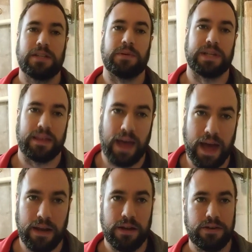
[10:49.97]
switching
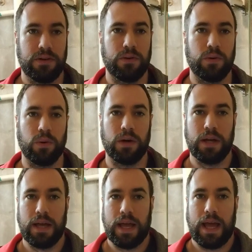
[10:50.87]
that to
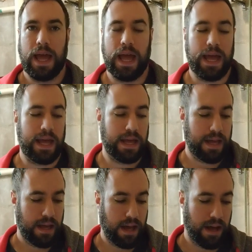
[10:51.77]
a